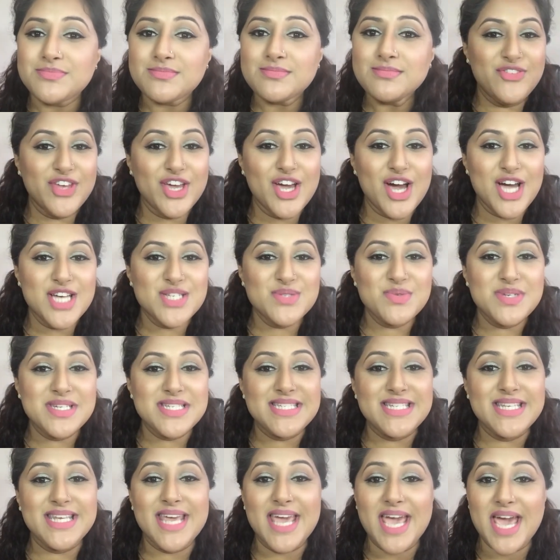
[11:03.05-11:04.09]
If you guys want to
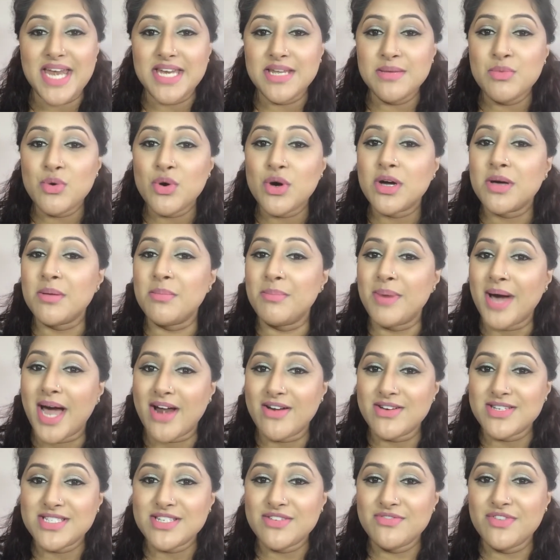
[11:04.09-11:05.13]
see any more
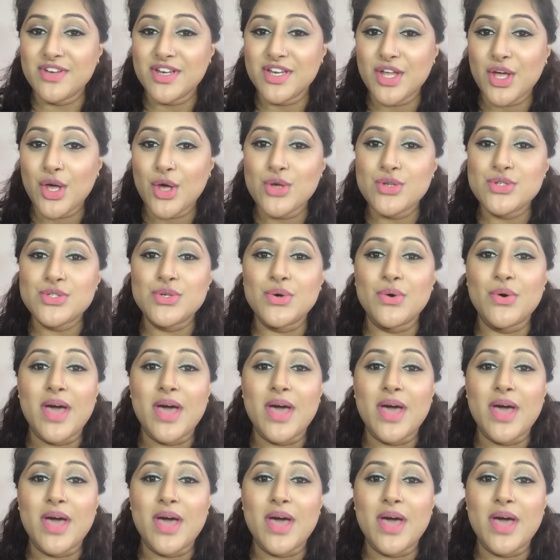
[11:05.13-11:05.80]
comparison videos